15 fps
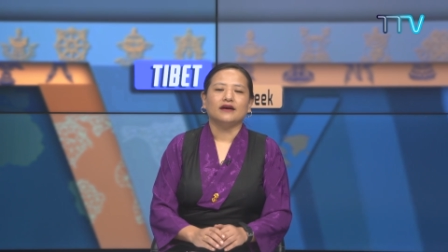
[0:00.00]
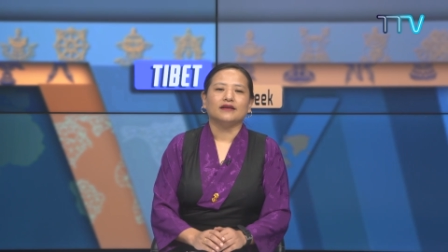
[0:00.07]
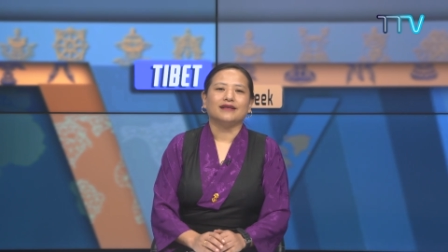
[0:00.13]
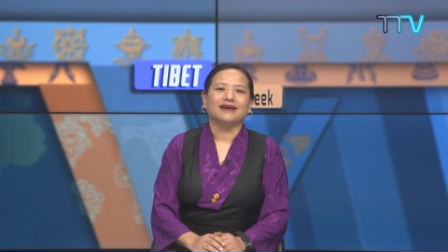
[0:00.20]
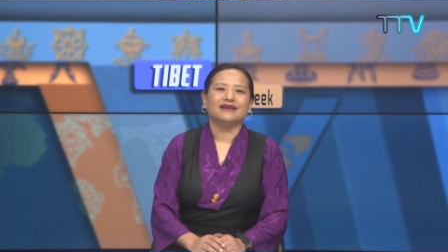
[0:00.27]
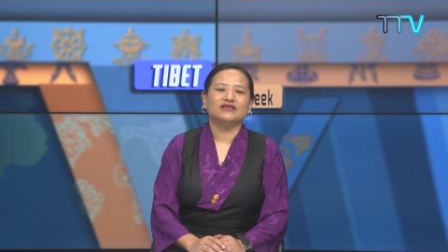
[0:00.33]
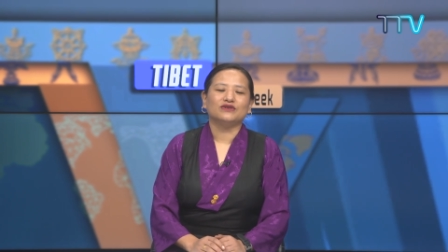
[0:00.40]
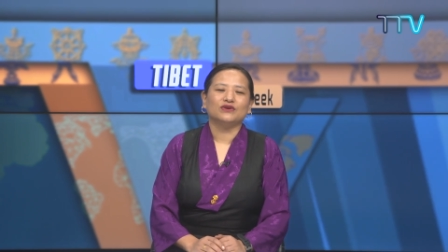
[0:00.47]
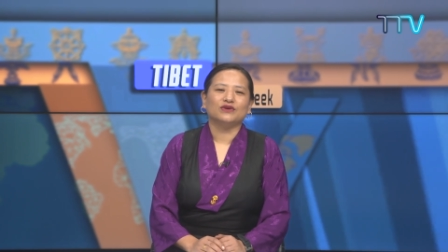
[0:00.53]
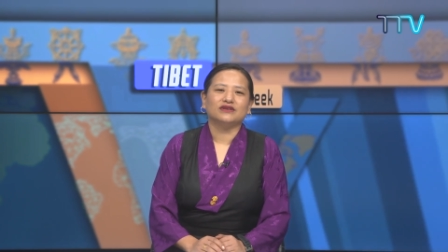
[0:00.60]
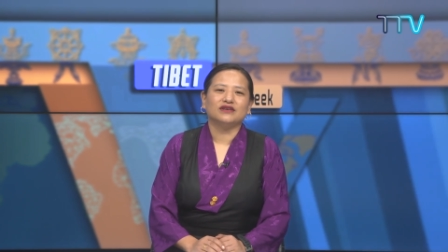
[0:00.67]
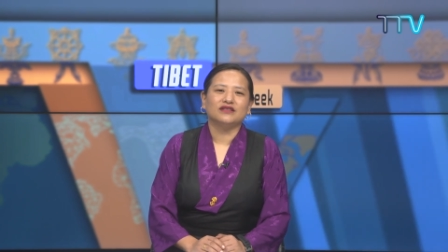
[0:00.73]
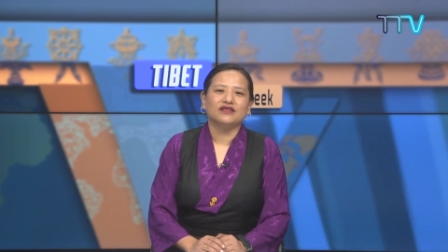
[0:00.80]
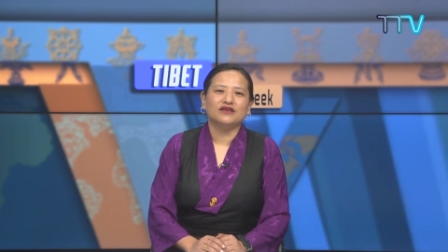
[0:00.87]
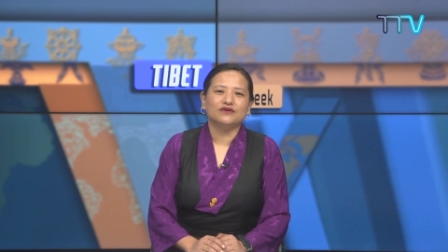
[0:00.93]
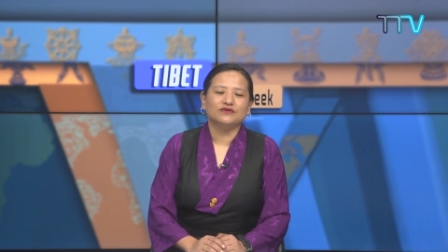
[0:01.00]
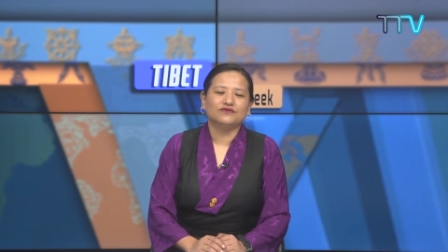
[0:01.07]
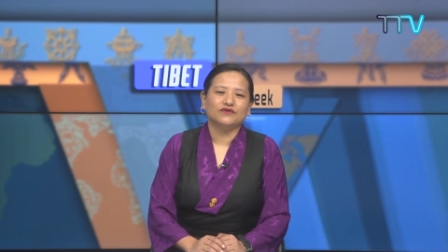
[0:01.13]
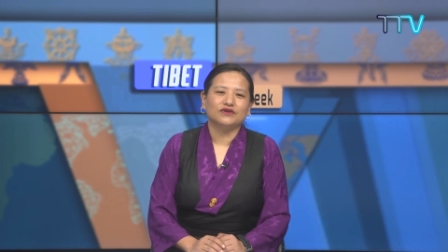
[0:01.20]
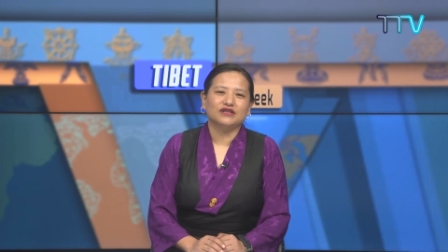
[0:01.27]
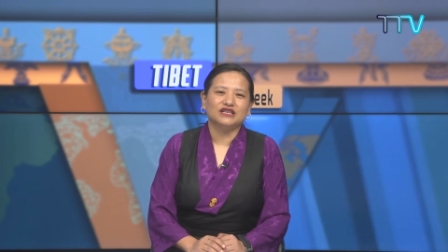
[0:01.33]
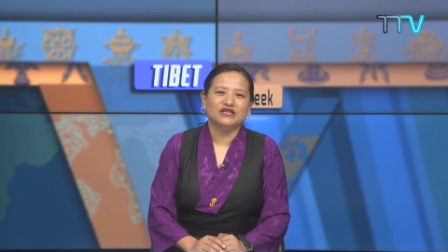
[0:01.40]
That is all the news
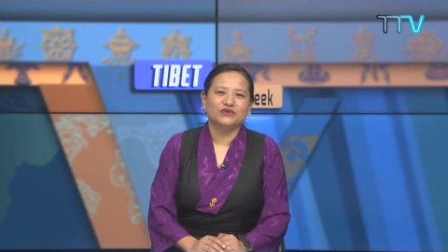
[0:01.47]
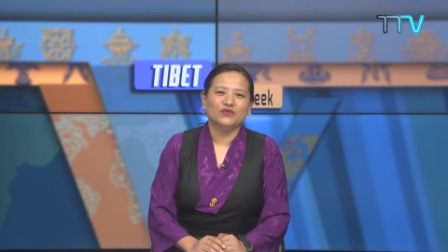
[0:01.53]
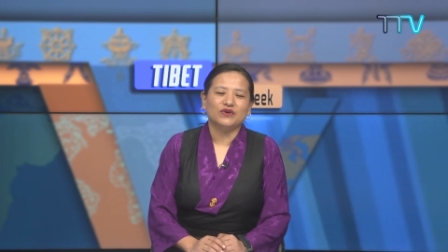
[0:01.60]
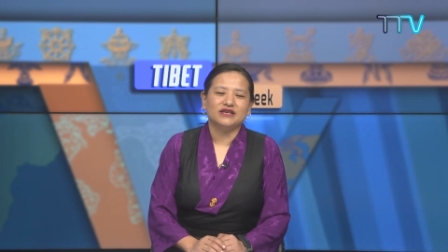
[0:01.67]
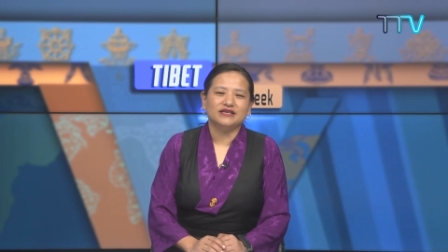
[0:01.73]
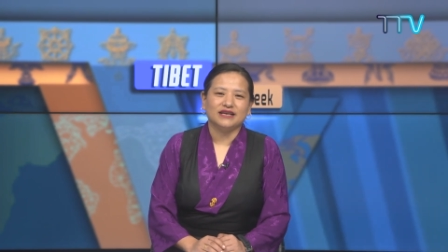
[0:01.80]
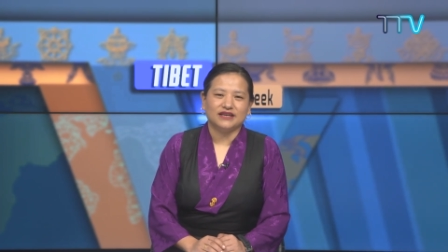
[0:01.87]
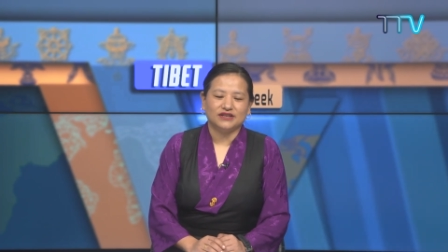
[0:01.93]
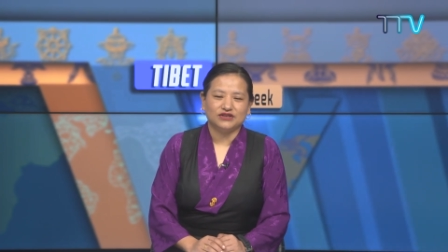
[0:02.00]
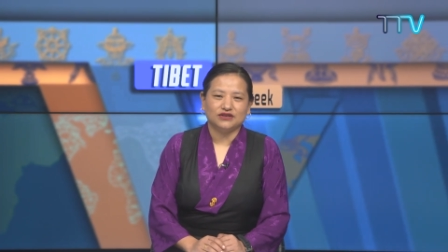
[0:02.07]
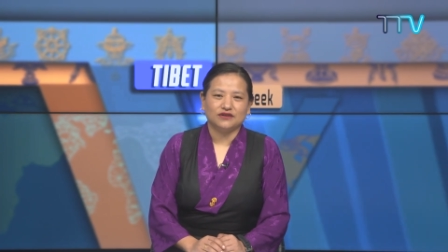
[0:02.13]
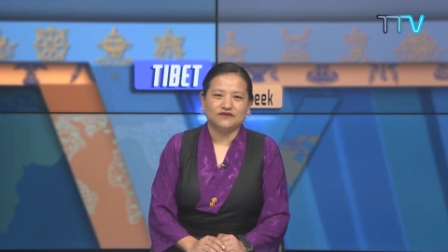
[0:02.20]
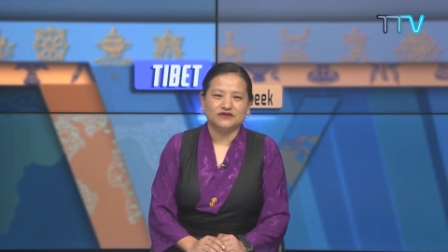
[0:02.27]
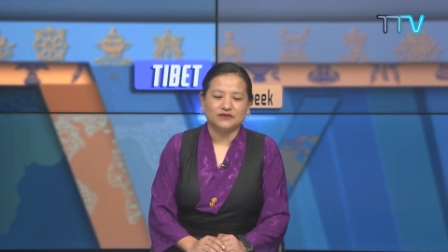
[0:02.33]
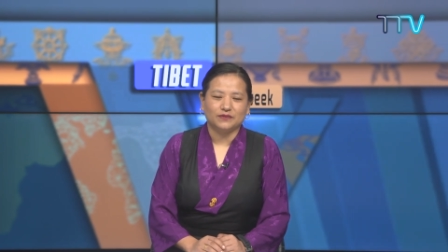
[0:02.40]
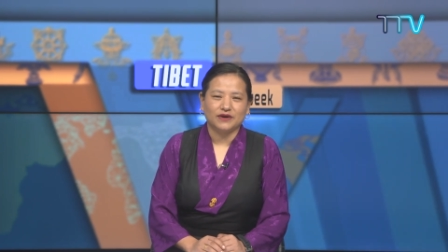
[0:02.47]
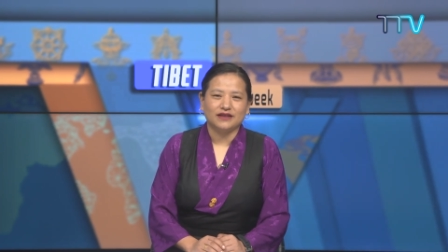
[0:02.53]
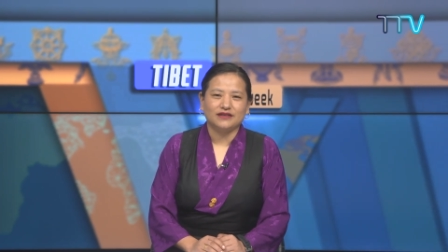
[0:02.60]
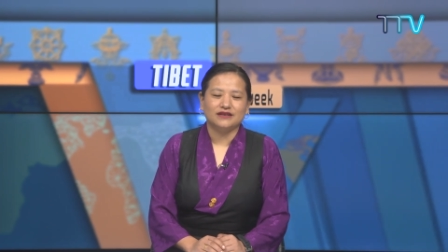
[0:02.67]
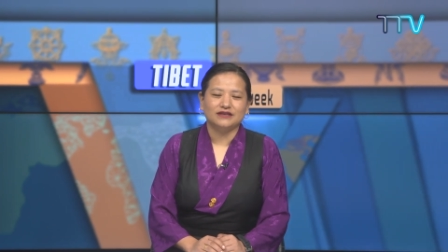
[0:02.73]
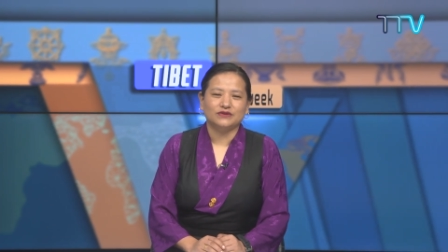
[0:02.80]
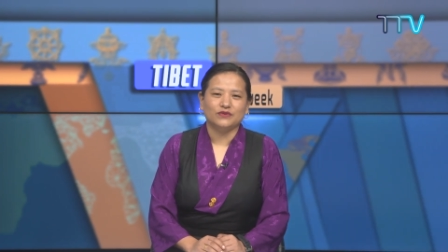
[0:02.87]
for this week's edition of
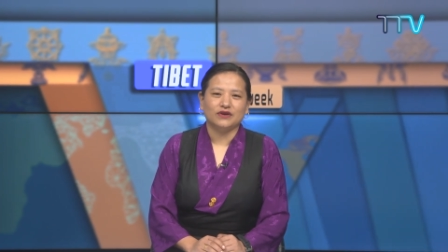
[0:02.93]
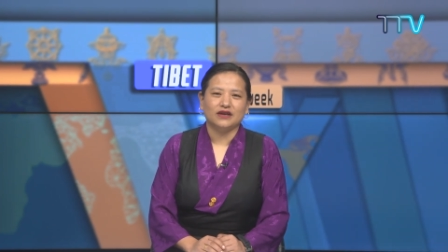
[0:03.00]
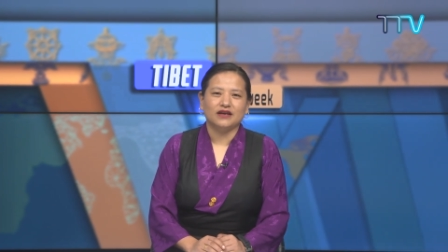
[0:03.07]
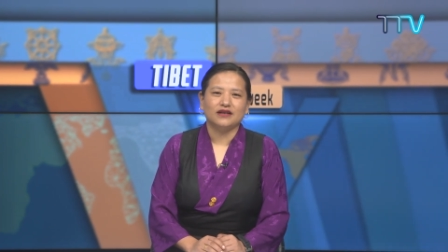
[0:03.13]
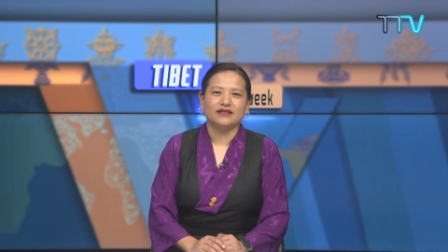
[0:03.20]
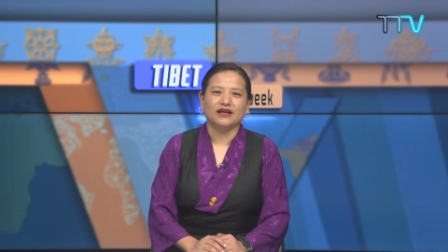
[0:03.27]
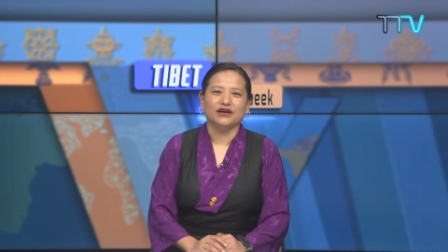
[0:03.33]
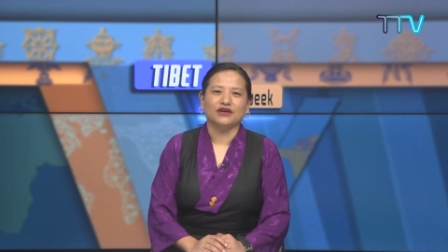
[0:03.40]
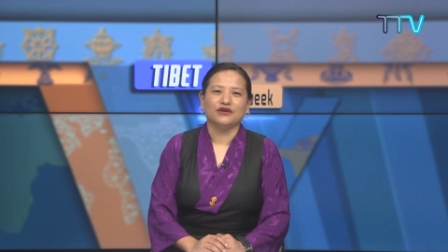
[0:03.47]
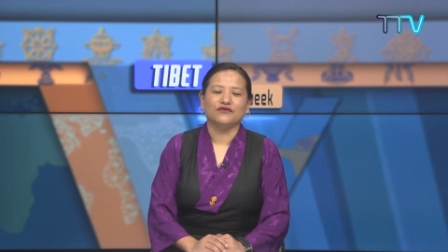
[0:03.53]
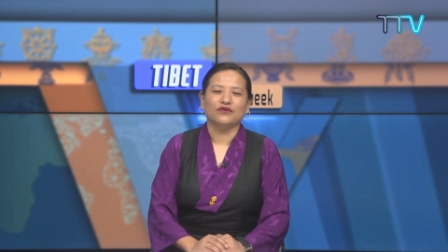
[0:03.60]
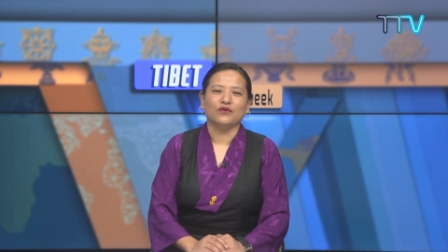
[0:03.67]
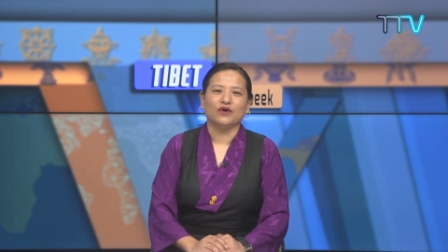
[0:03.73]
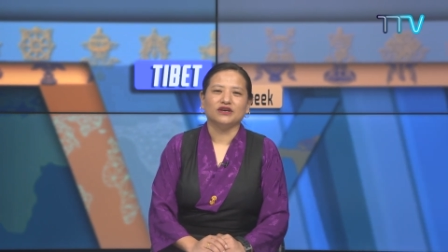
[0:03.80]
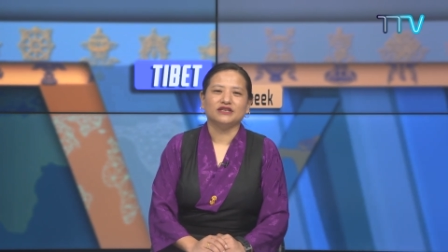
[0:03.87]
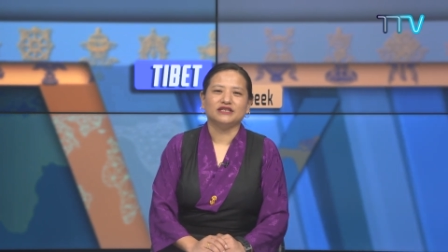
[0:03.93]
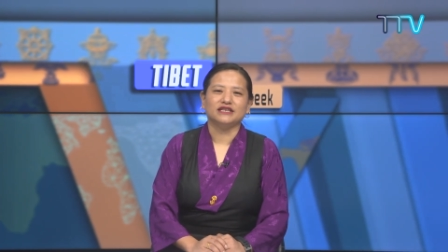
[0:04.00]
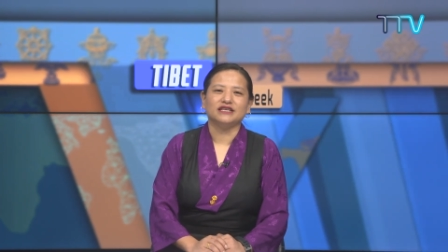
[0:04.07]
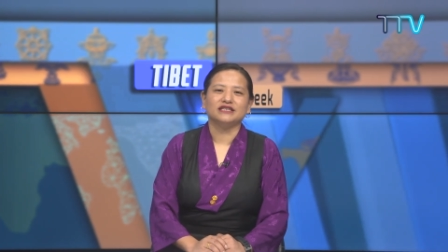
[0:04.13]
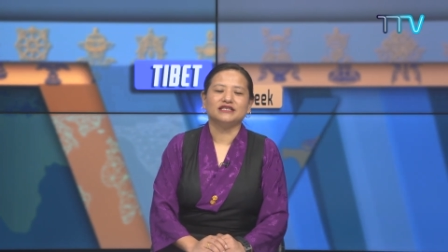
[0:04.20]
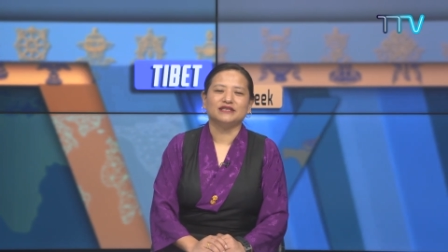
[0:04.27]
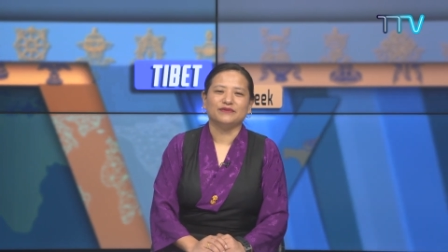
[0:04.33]
Tibet This Week. Thank you for
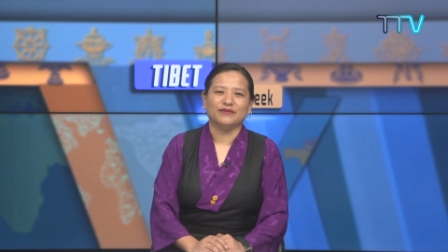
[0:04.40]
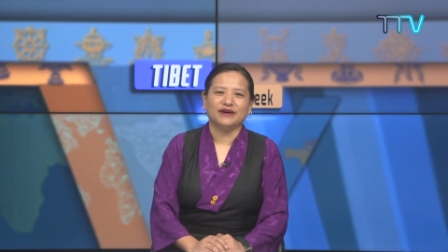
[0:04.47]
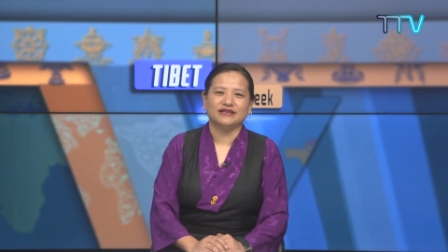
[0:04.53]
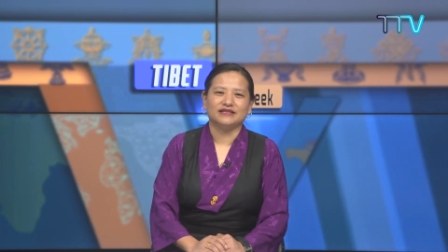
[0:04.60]
watching Tibet